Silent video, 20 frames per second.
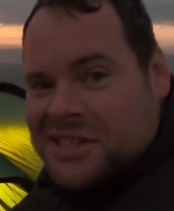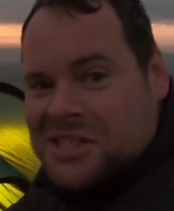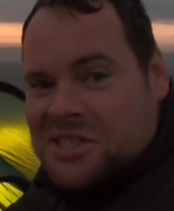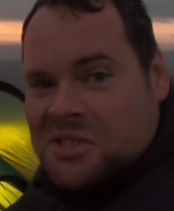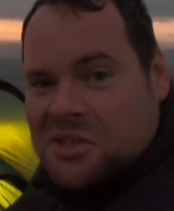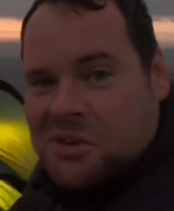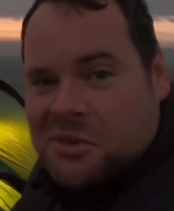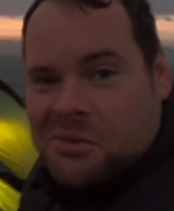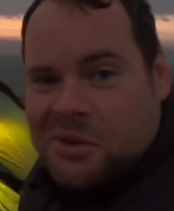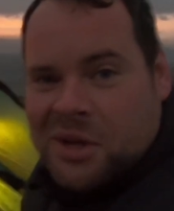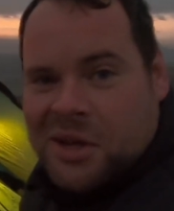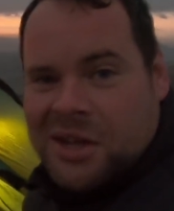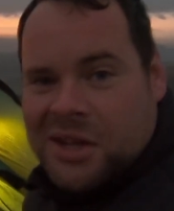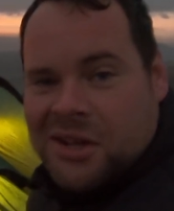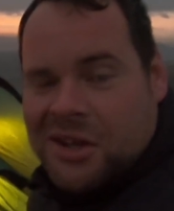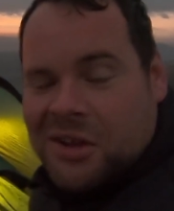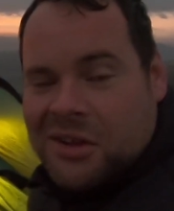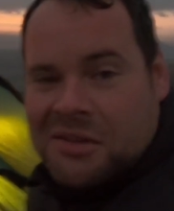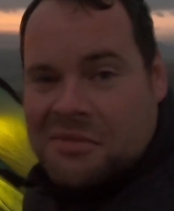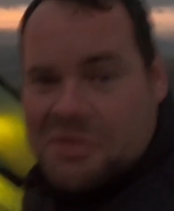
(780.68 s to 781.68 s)
So
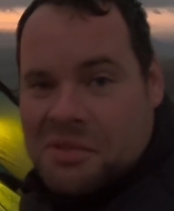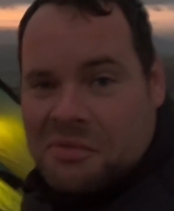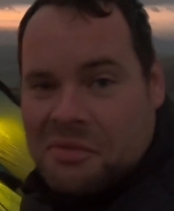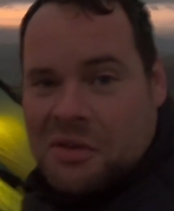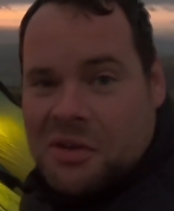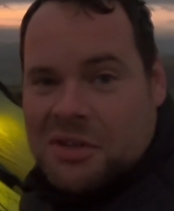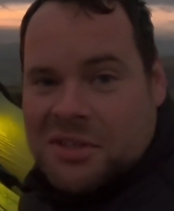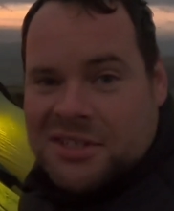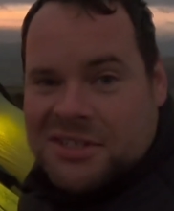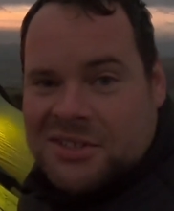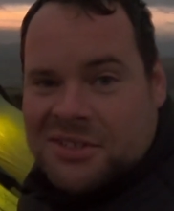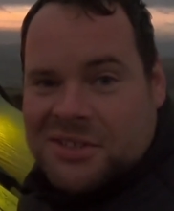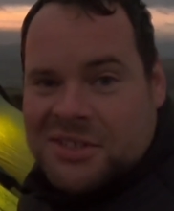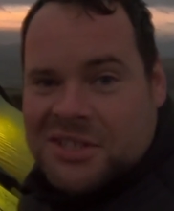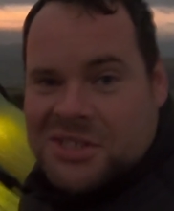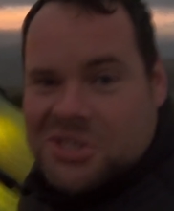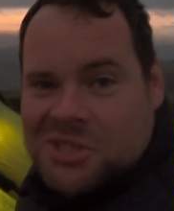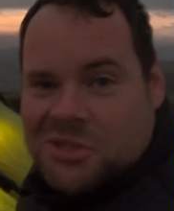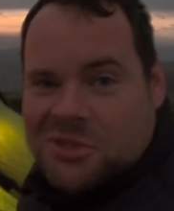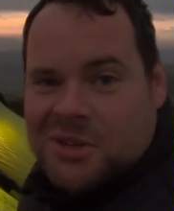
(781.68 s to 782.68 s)
I'll give you the verdict on
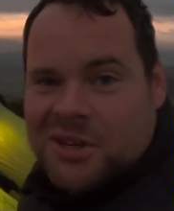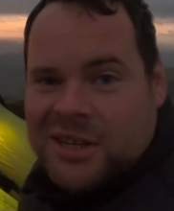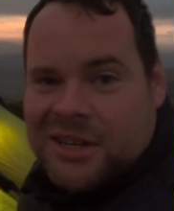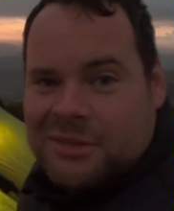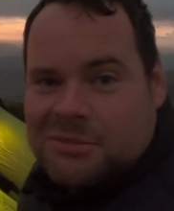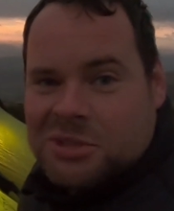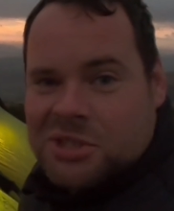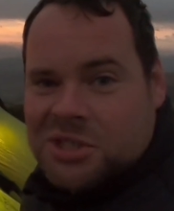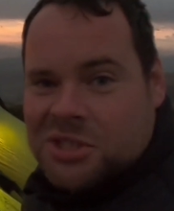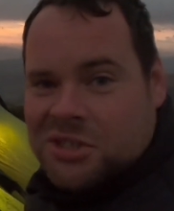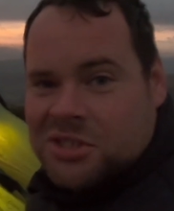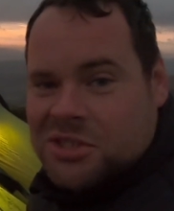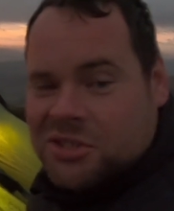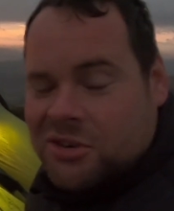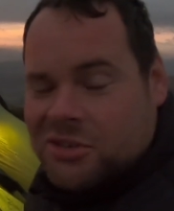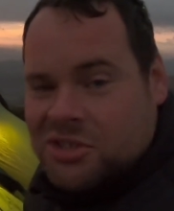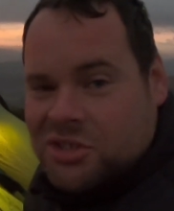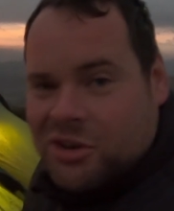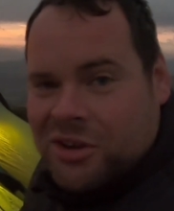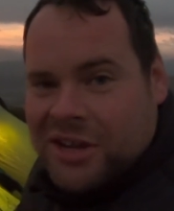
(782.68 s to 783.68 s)
this shortly. I'm just going
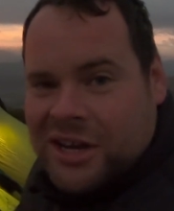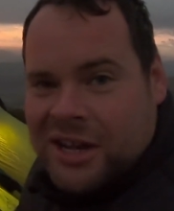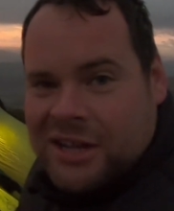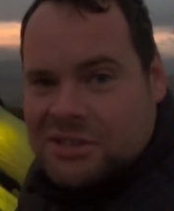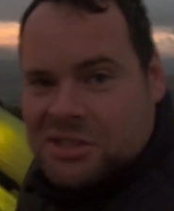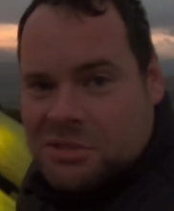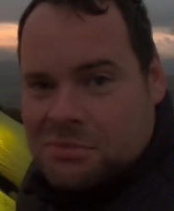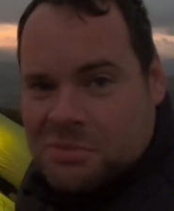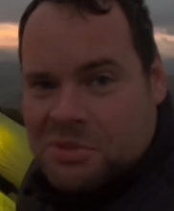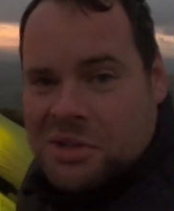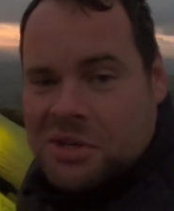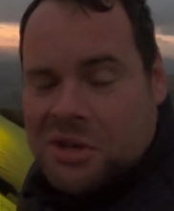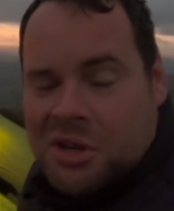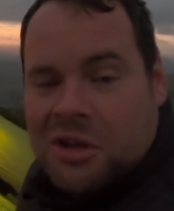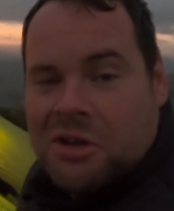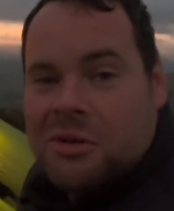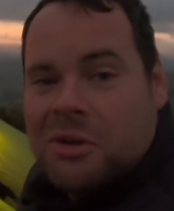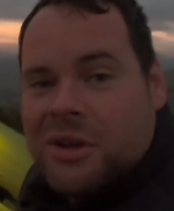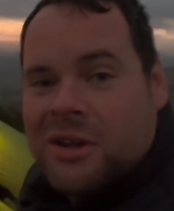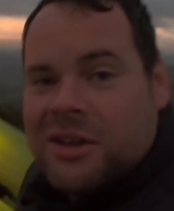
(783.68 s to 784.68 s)
to try it out, something
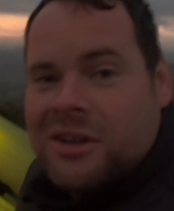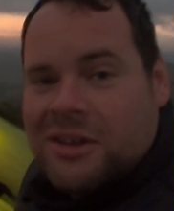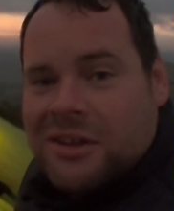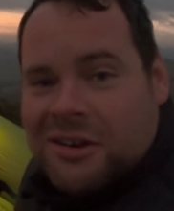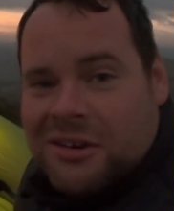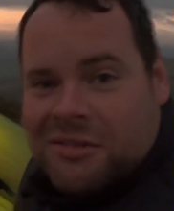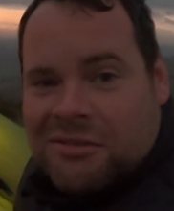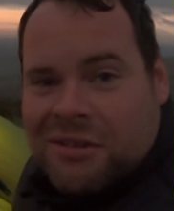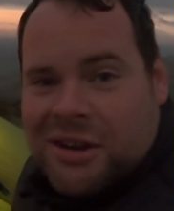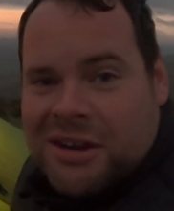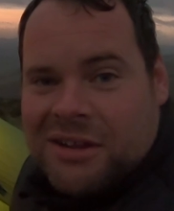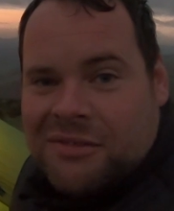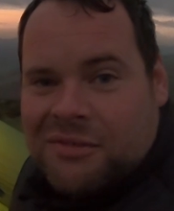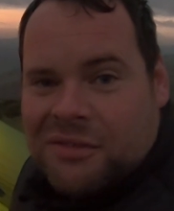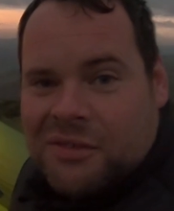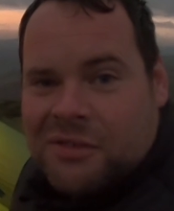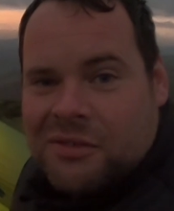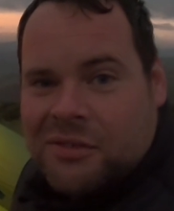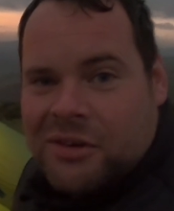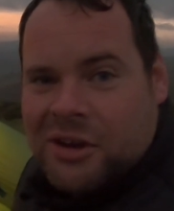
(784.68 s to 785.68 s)
new, ready
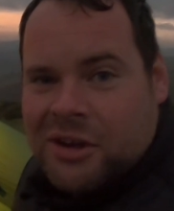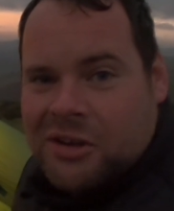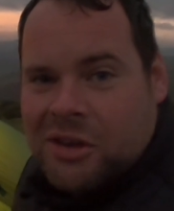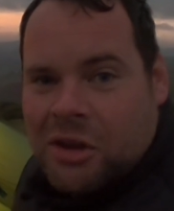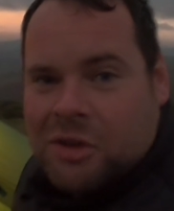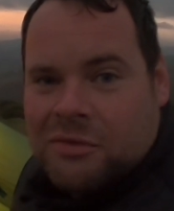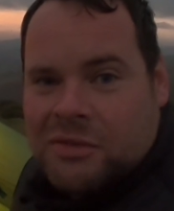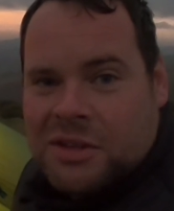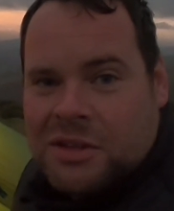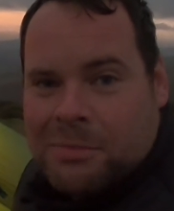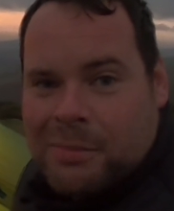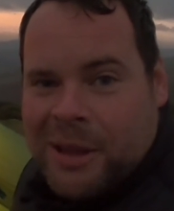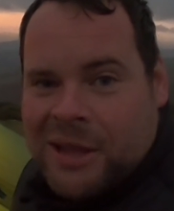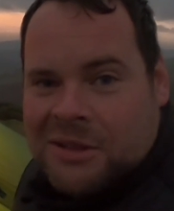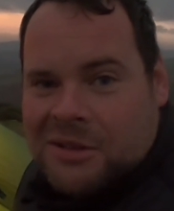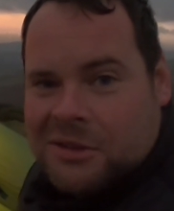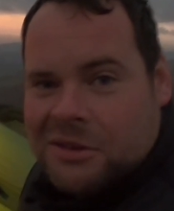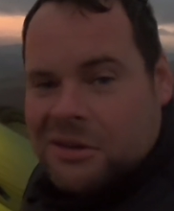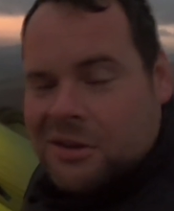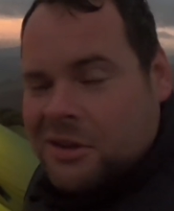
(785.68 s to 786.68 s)
for COVID
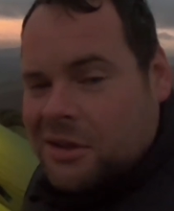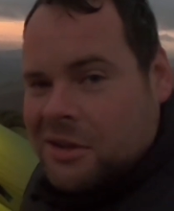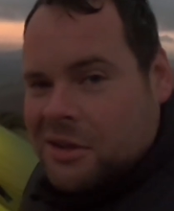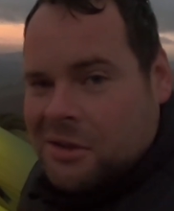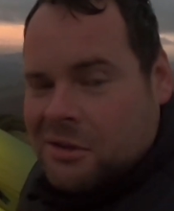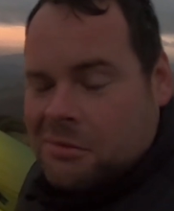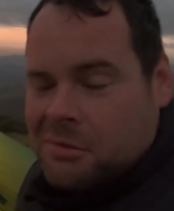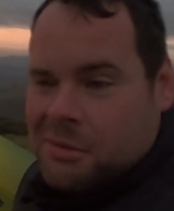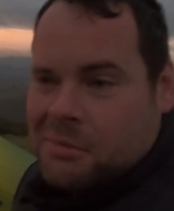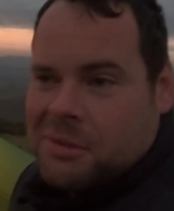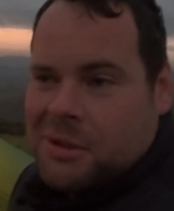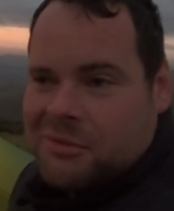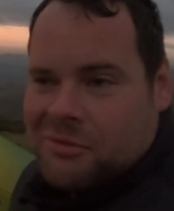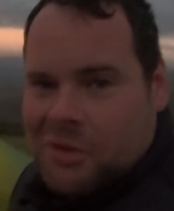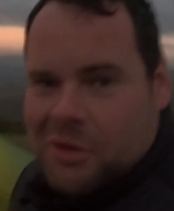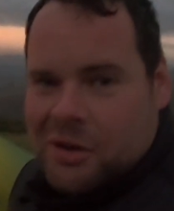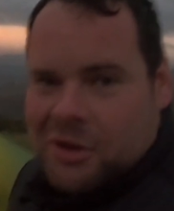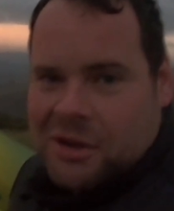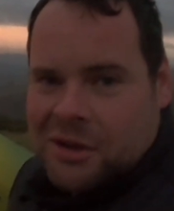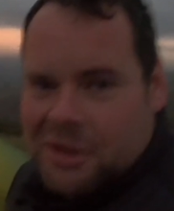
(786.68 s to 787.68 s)
dependent, when we've
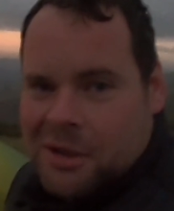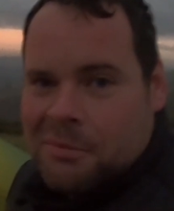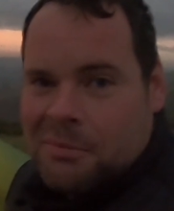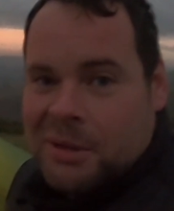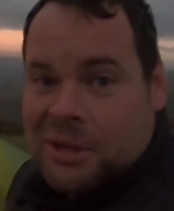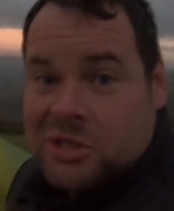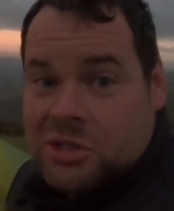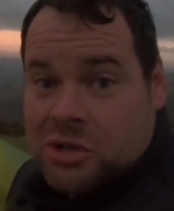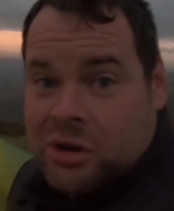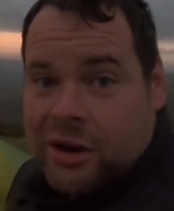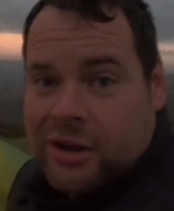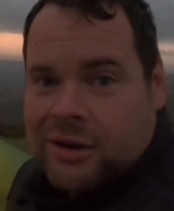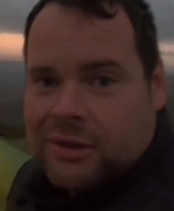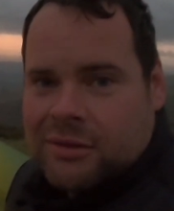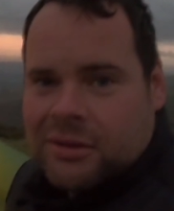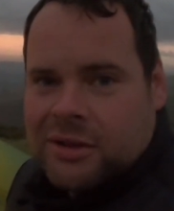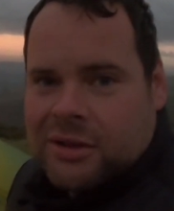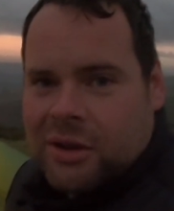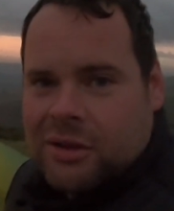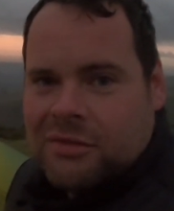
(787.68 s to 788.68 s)
got a big trail
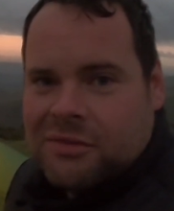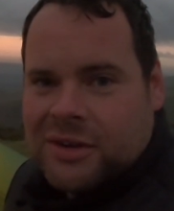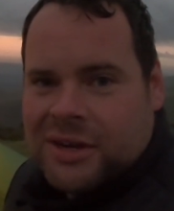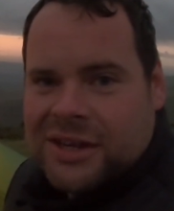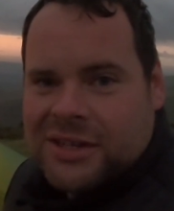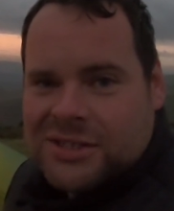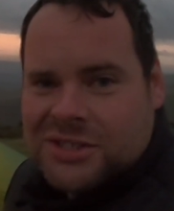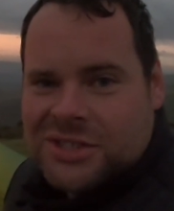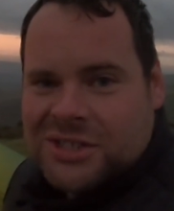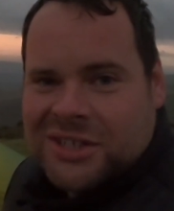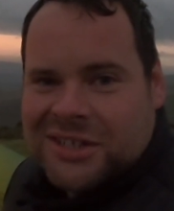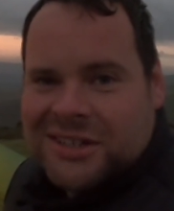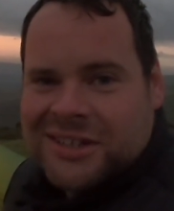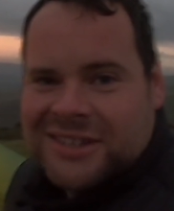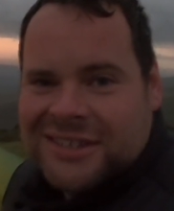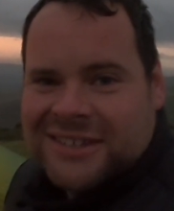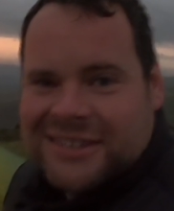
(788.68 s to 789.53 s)
on the go for next year.